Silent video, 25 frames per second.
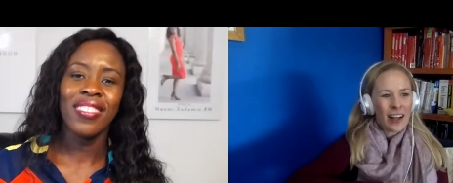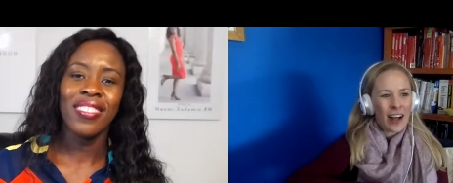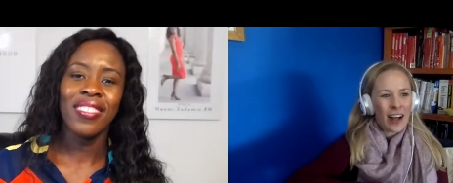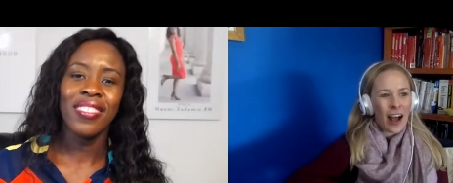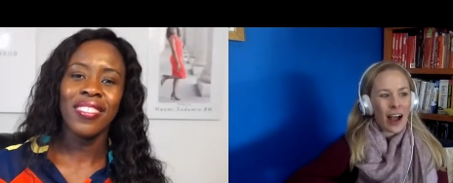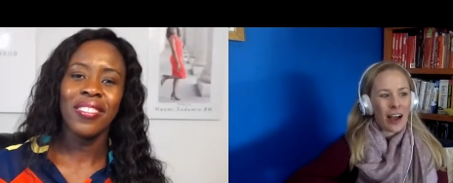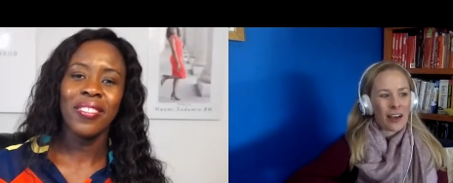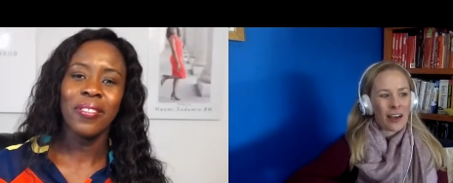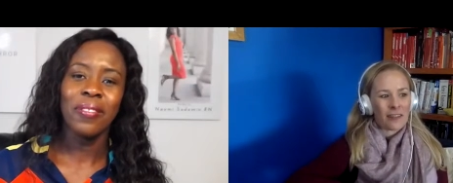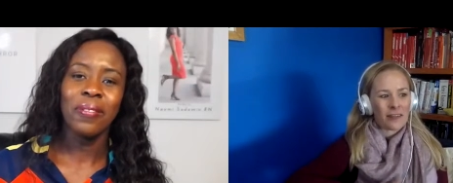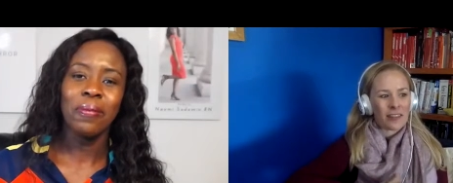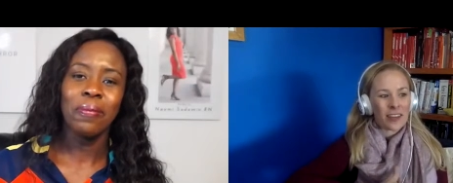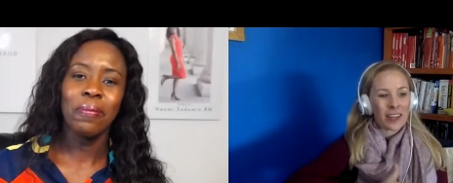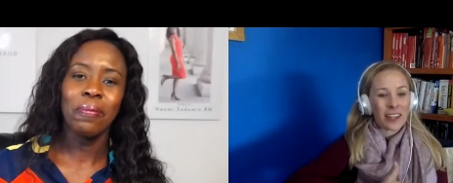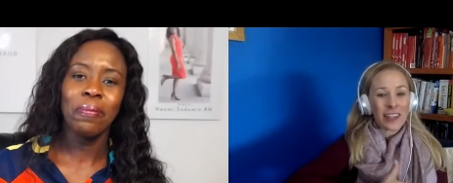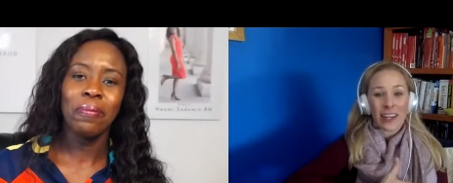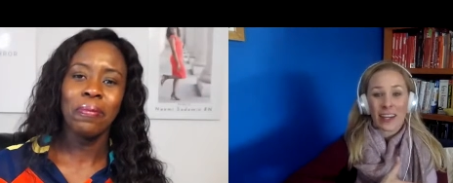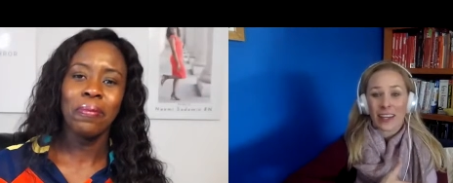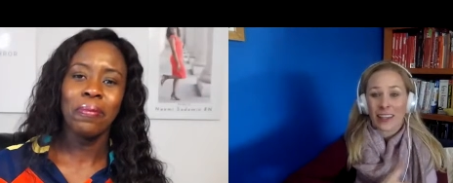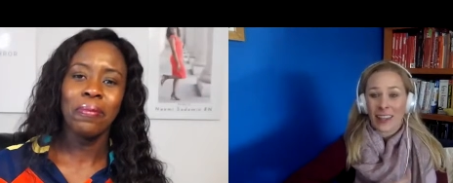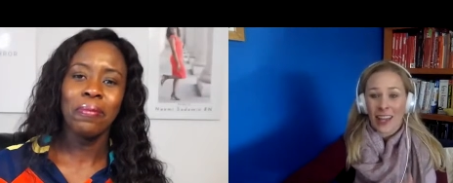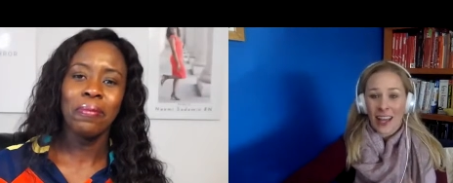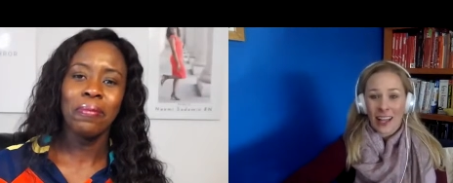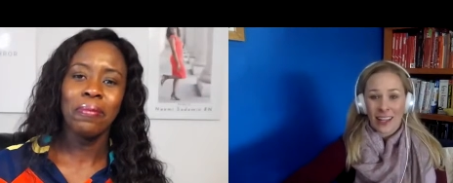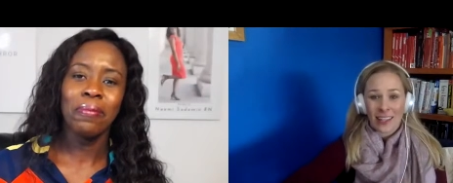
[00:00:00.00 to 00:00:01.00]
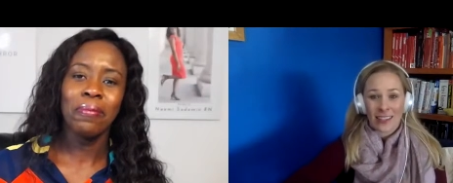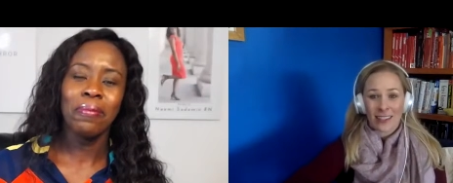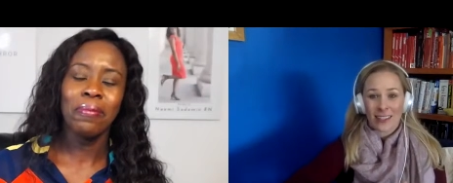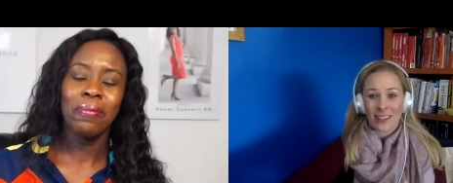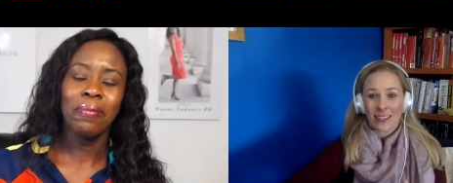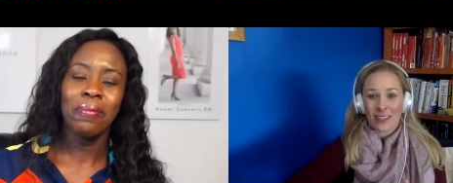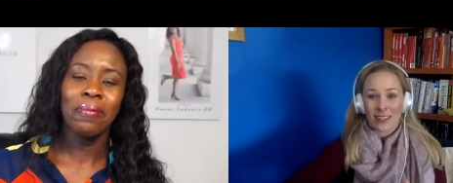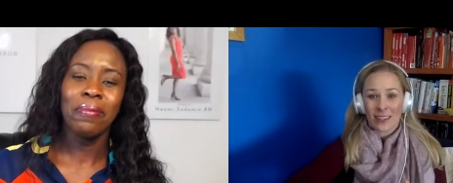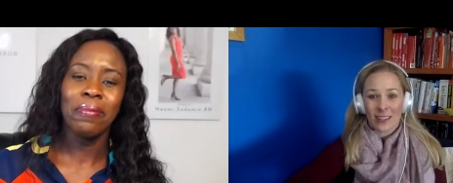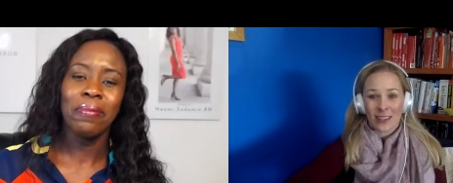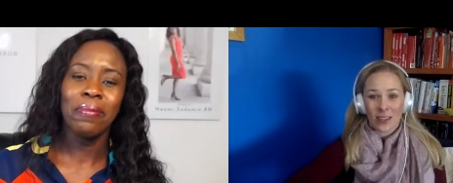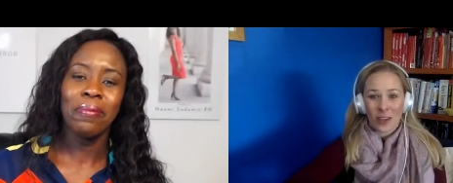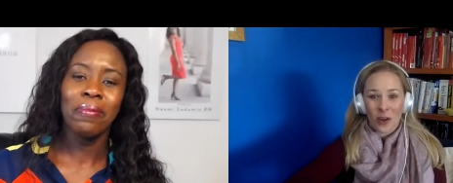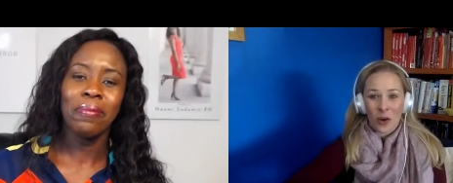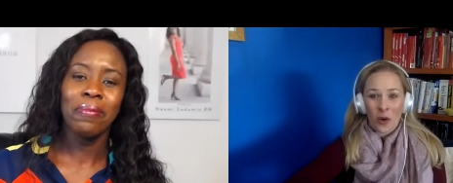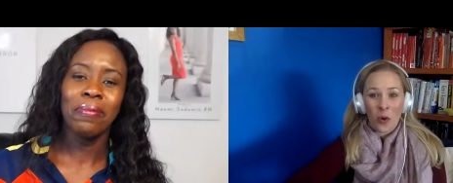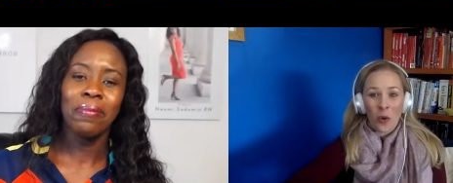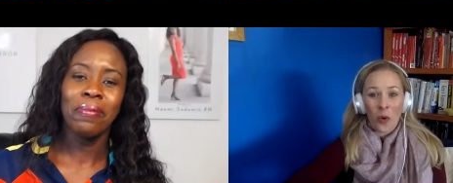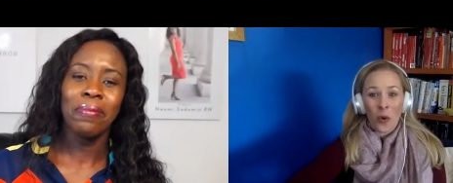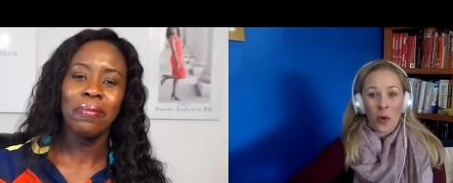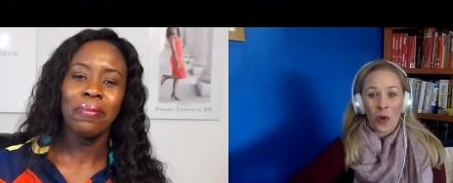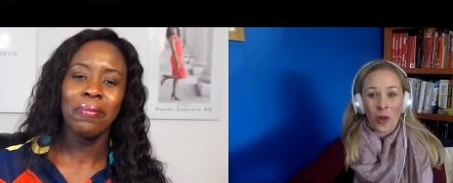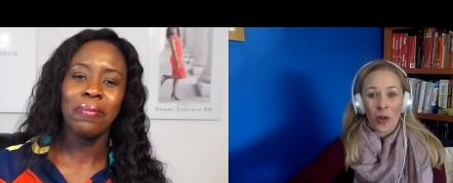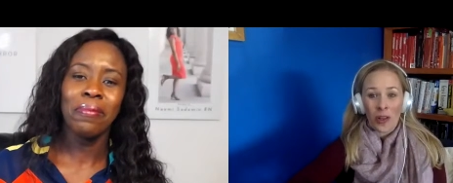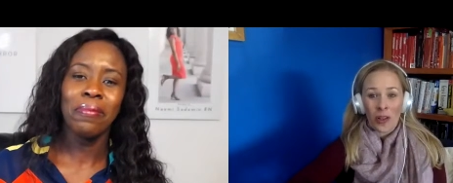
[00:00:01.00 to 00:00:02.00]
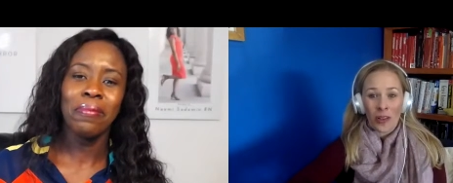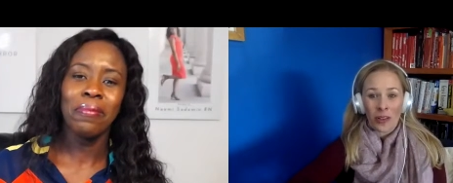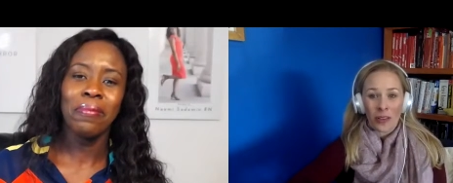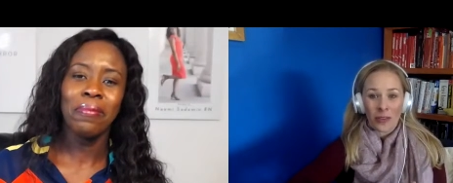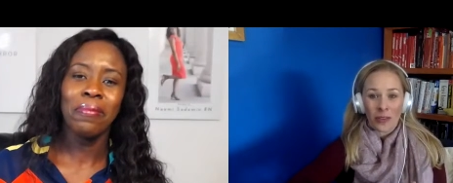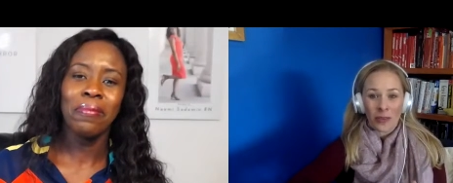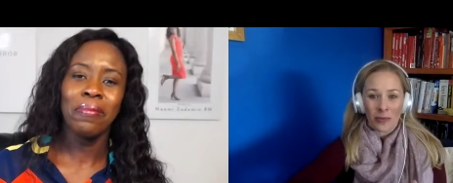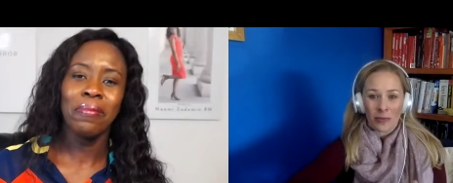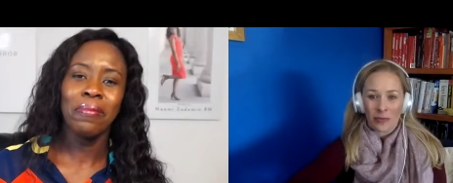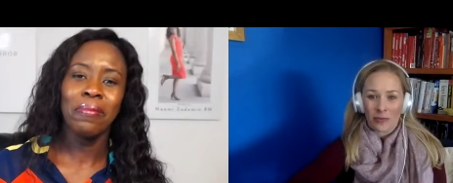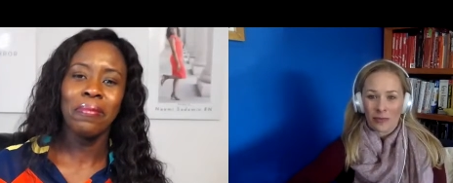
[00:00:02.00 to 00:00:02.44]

Speaker 1: I feel like that's the whole